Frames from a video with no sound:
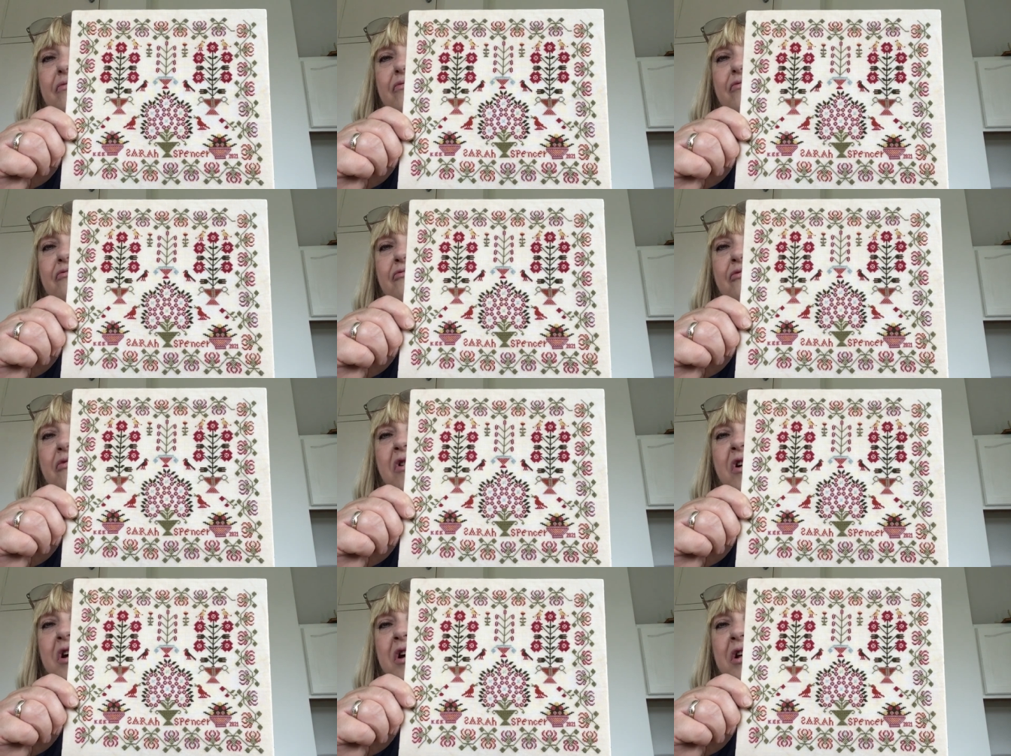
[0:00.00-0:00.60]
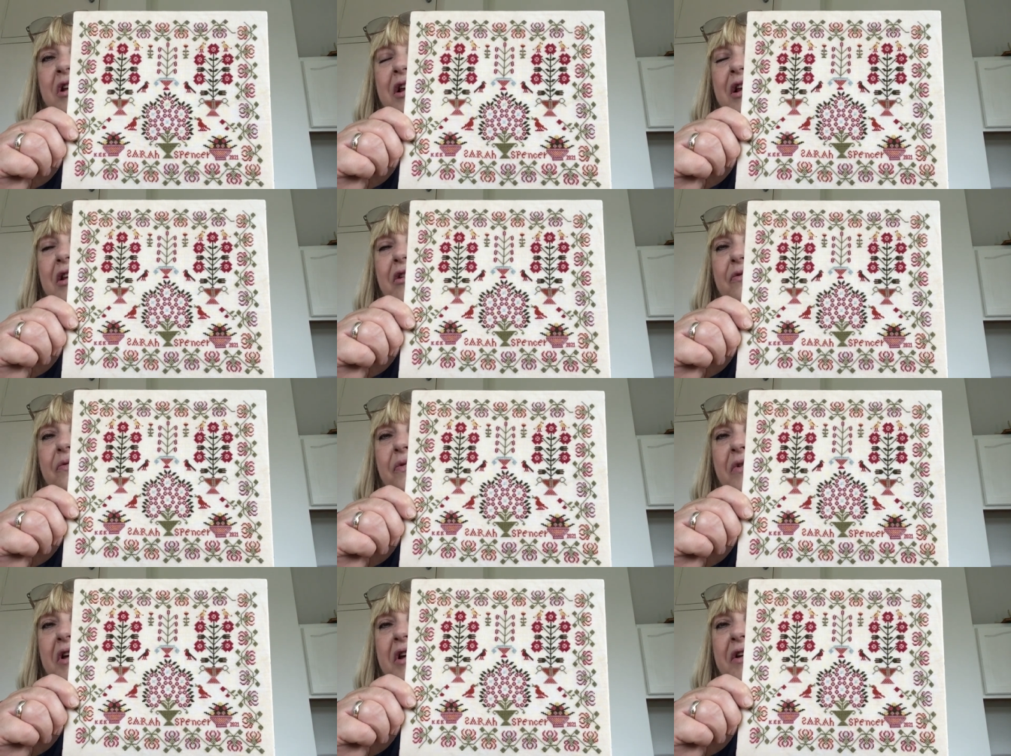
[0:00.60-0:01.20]
really
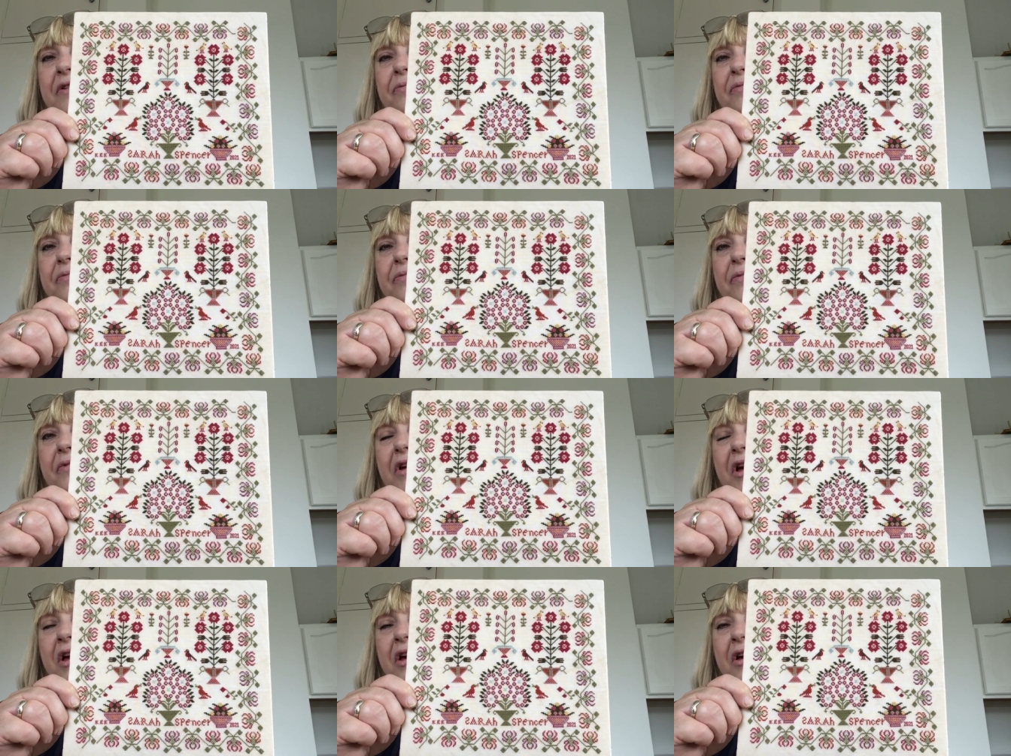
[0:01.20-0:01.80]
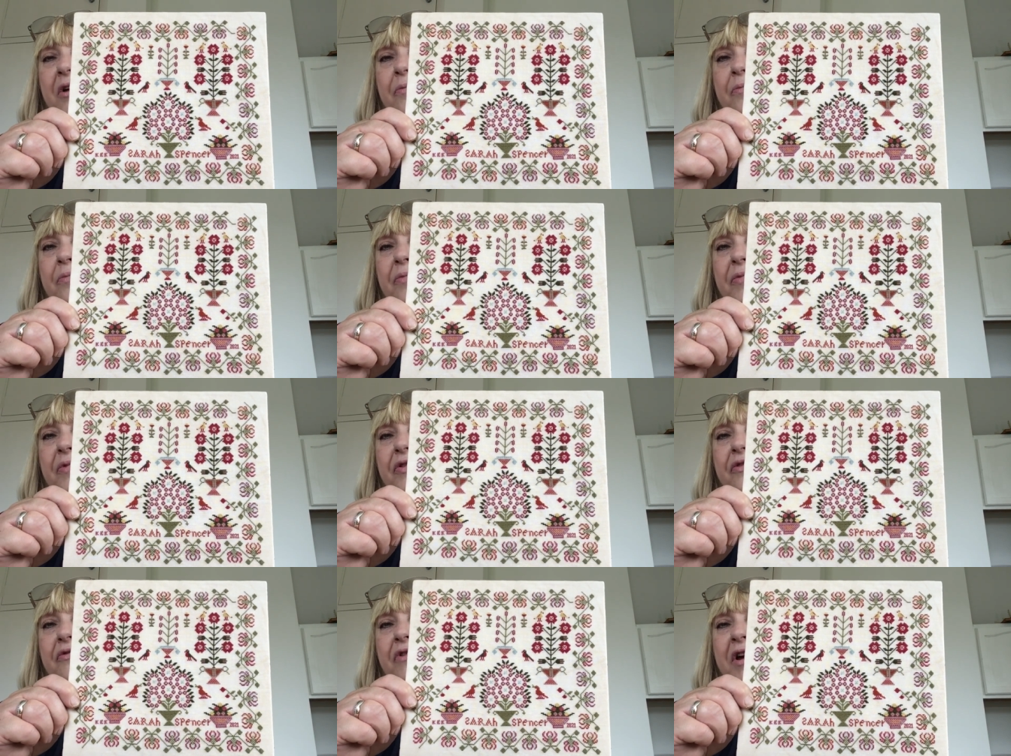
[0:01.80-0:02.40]
lovely um,
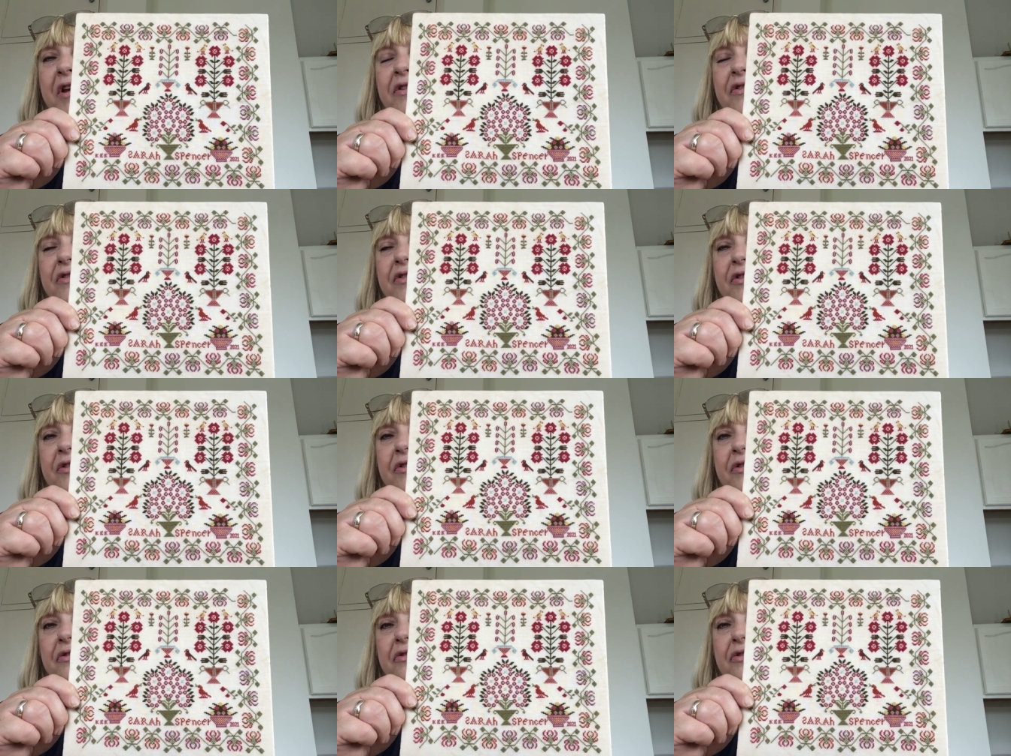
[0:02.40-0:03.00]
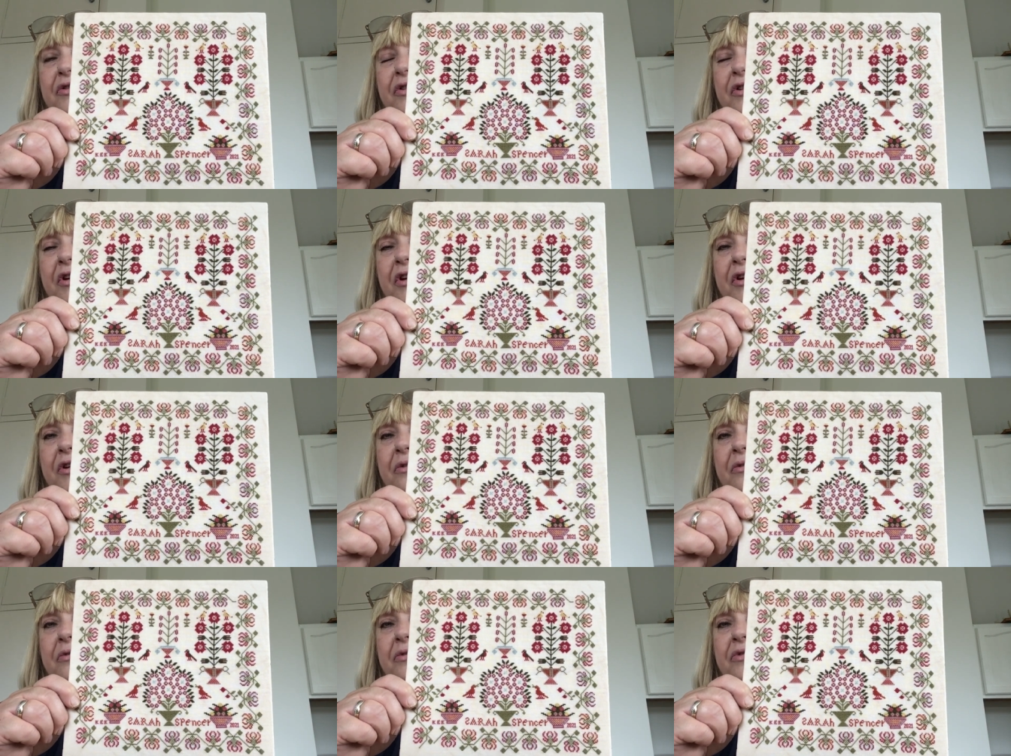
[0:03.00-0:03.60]
thread to, to
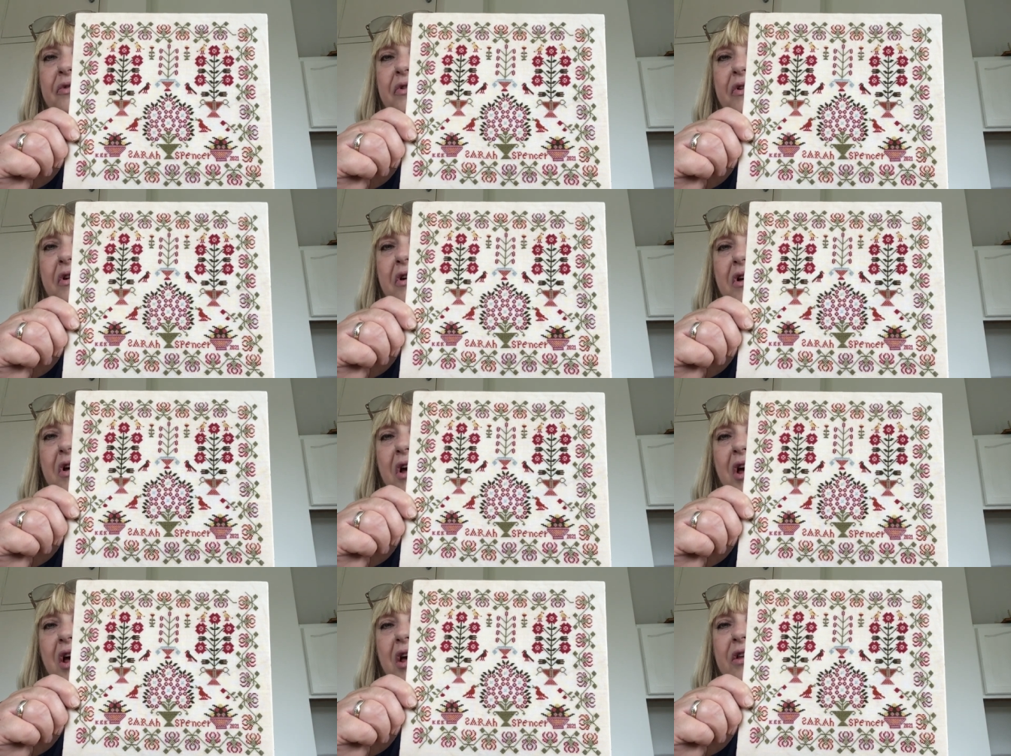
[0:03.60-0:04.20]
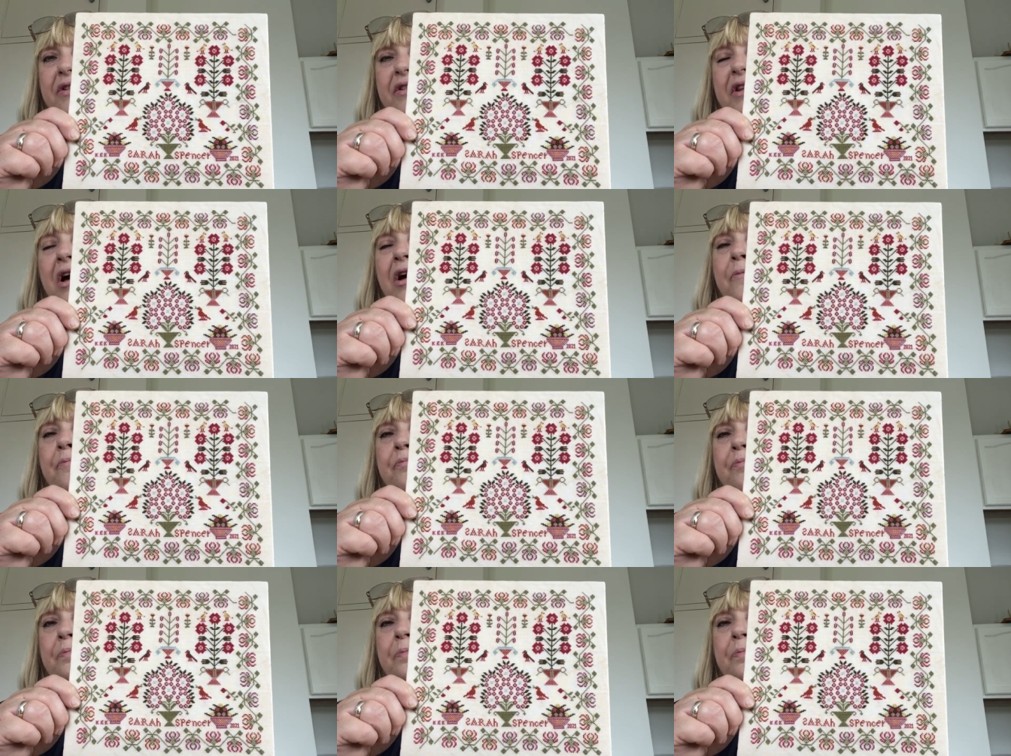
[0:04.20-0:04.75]
use. It's like